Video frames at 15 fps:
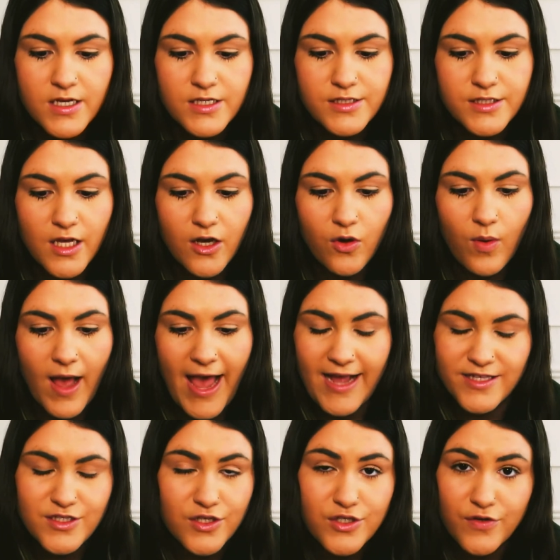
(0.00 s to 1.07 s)
So
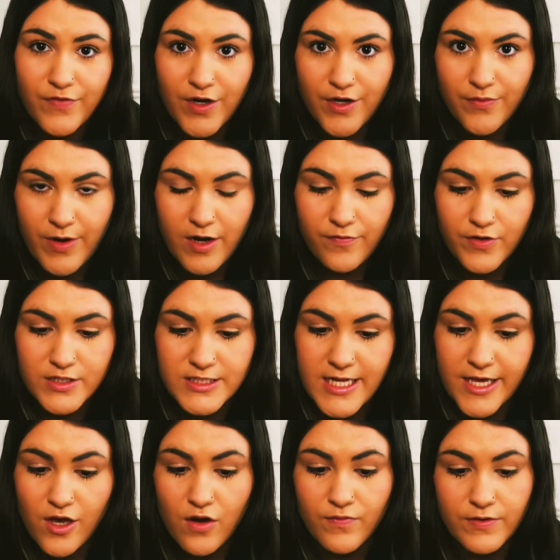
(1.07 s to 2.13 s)
Hatstalls are very rare for it to
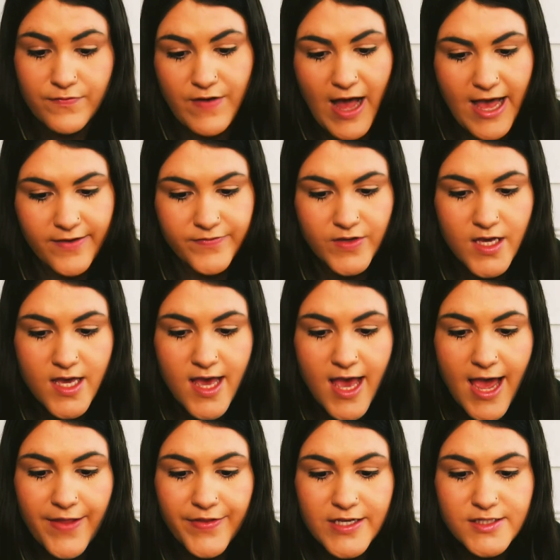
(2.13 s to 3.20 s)
take over 5.
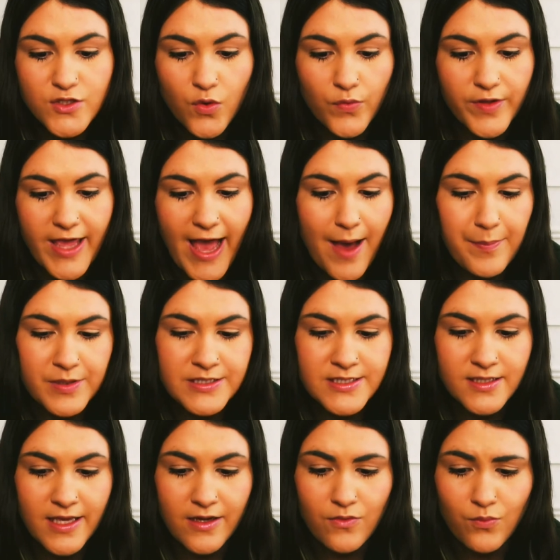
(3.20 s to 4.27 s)
And this only happens
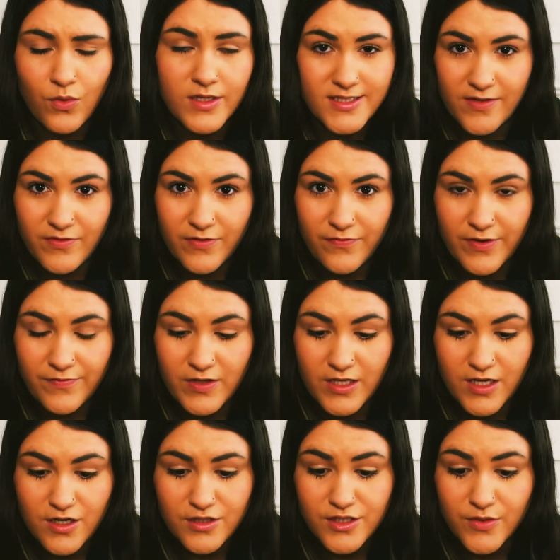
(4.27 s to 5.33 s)
like once every 50
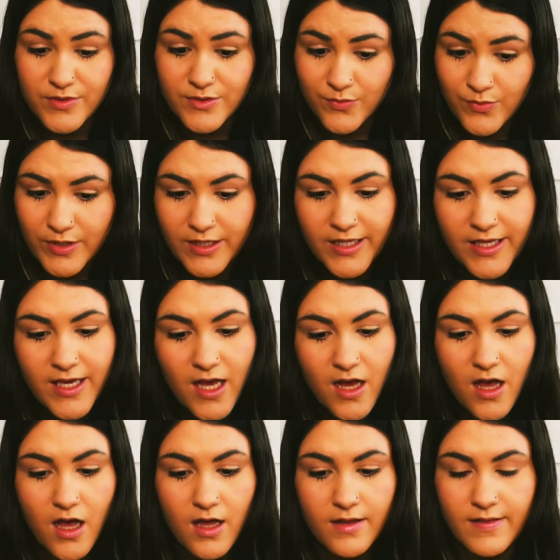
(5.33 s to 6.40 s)
years, so it's really
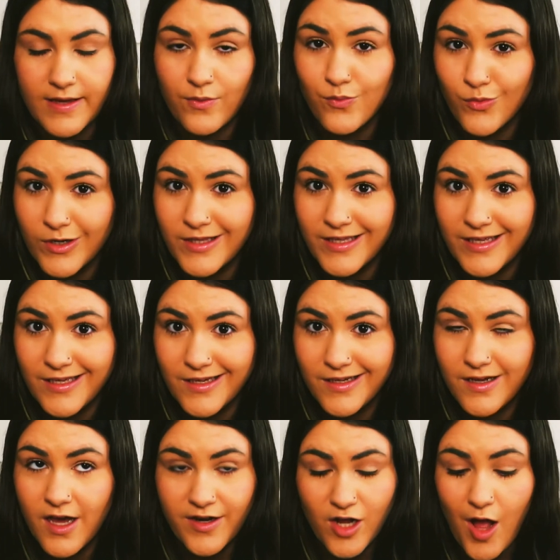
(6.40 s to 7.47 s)

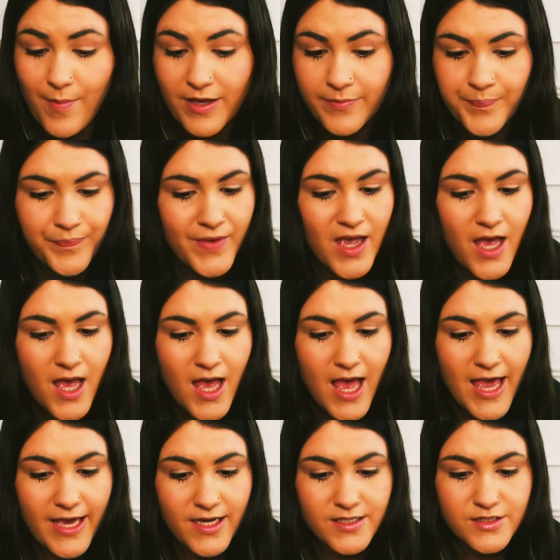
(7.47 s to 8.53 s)
uncommon.
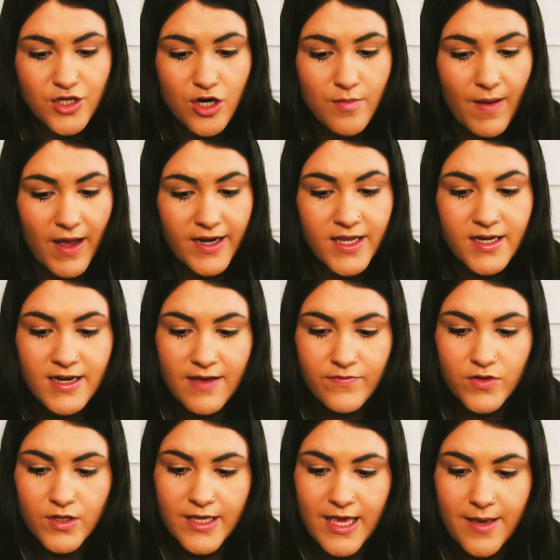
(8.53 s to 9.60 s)
And Hermione and
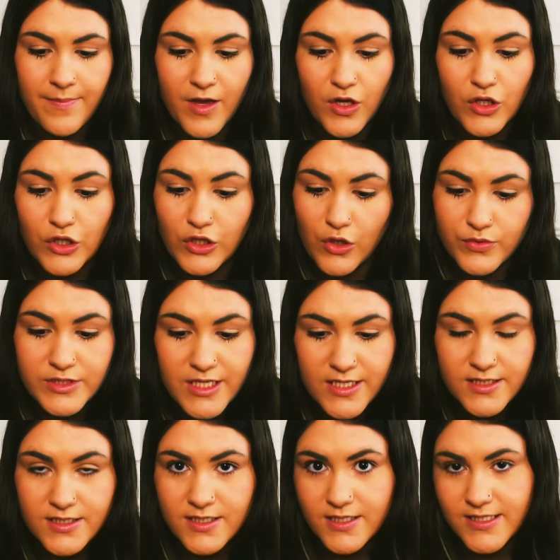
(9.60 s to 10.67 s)
Neville came
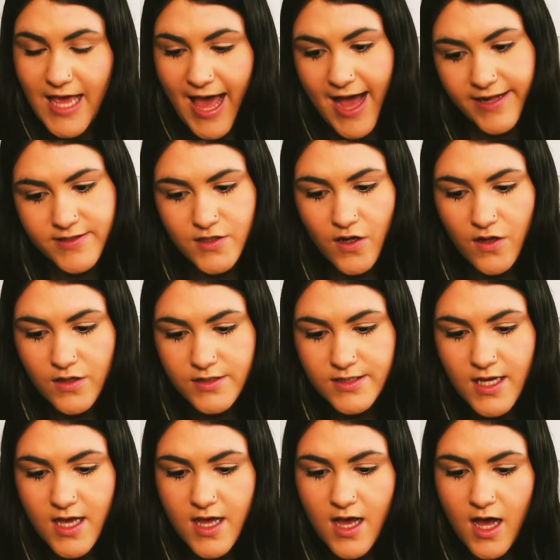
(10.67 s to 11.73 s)
closest to
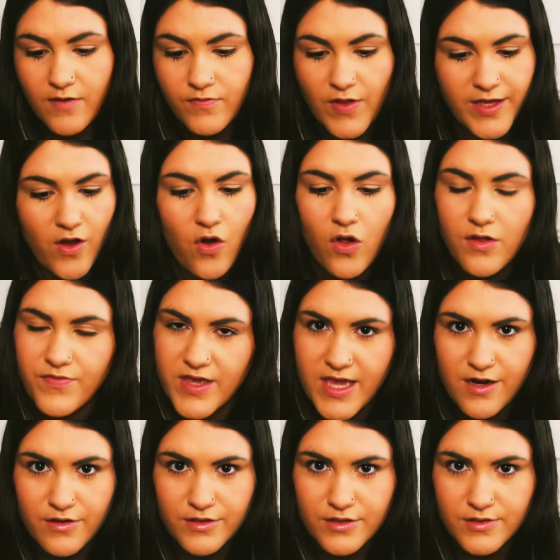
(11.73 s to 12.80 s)
Hatstalls of like all of the
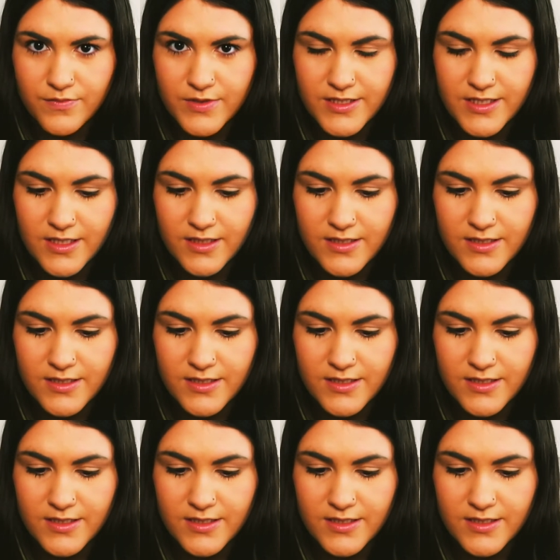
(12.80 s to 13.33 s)
characters we see in the